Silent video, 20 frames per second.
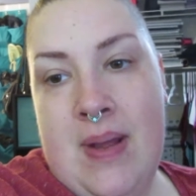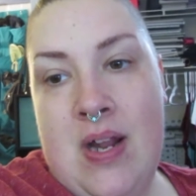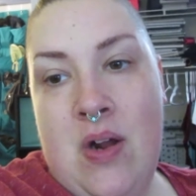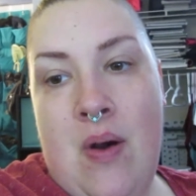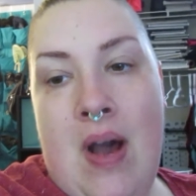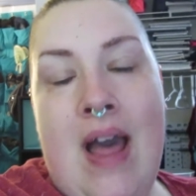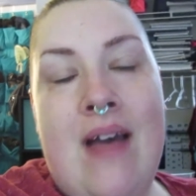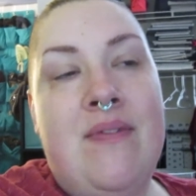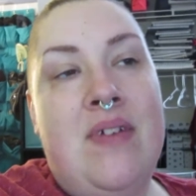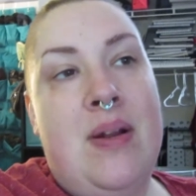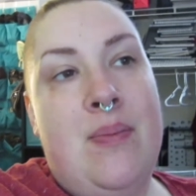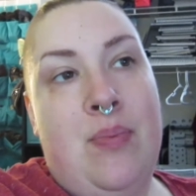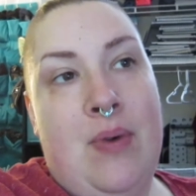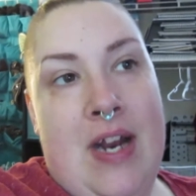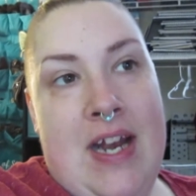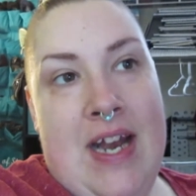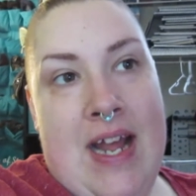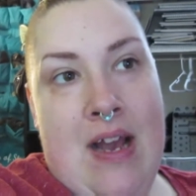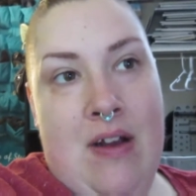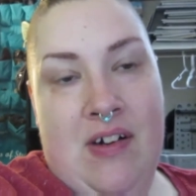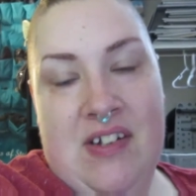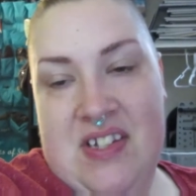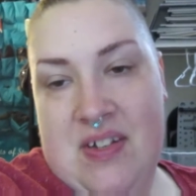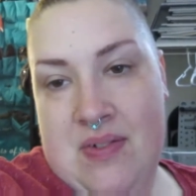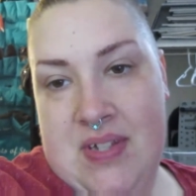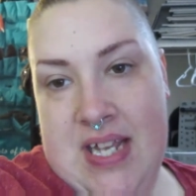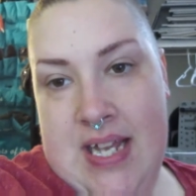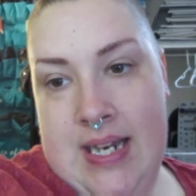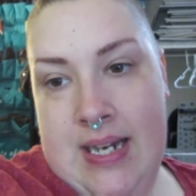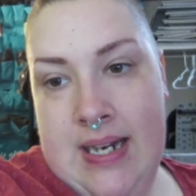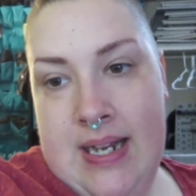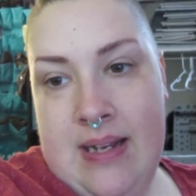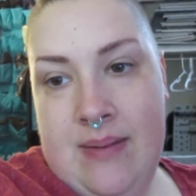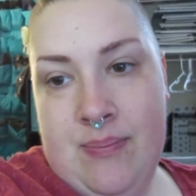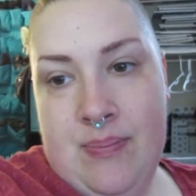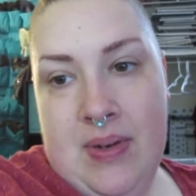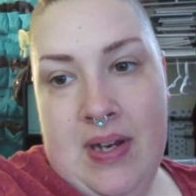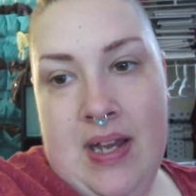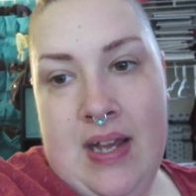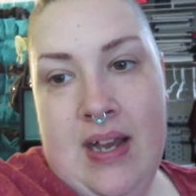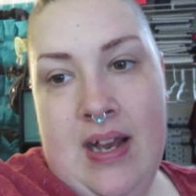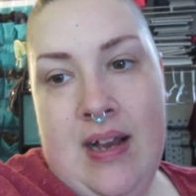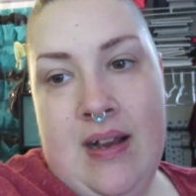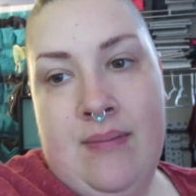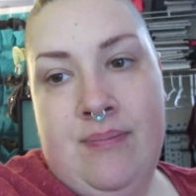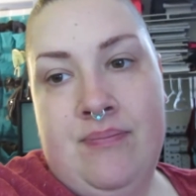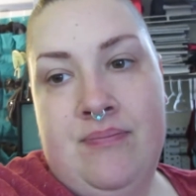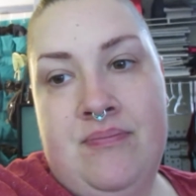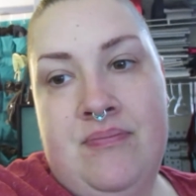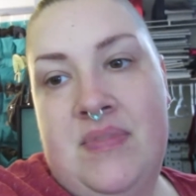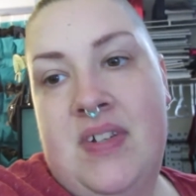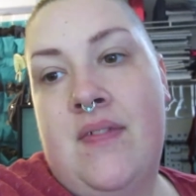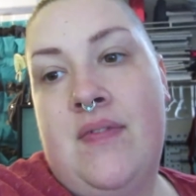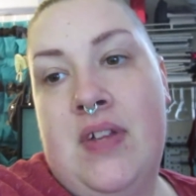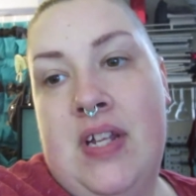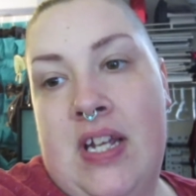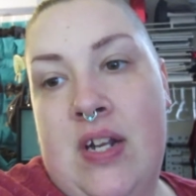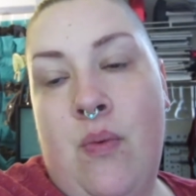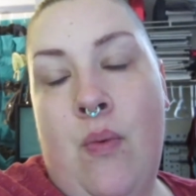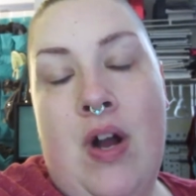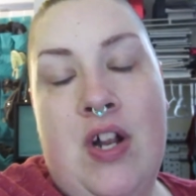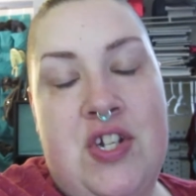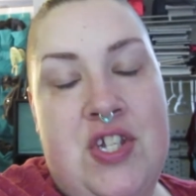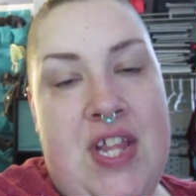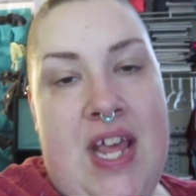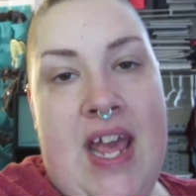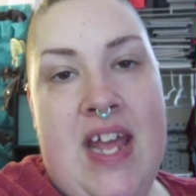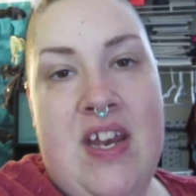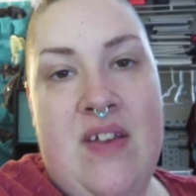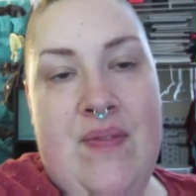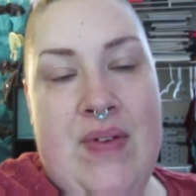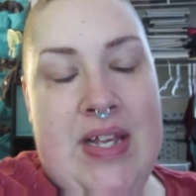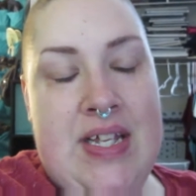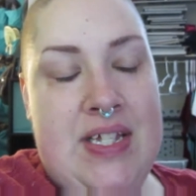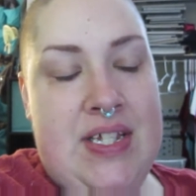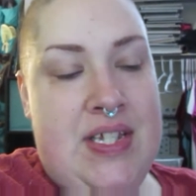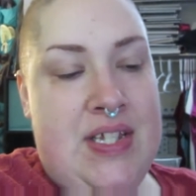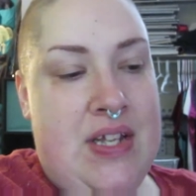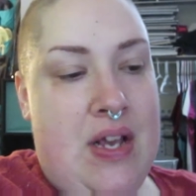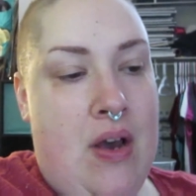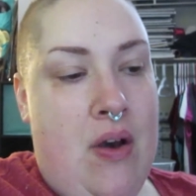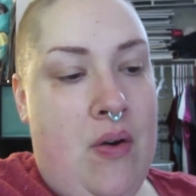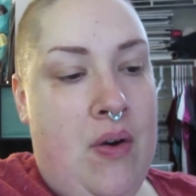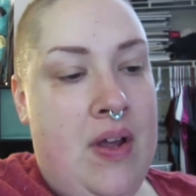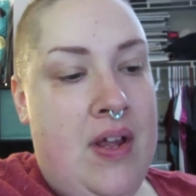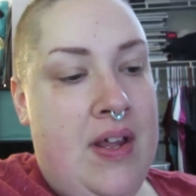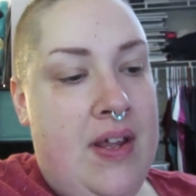I don't have it up right now because I was editing, but I'm definitely going to watch the end of it, so...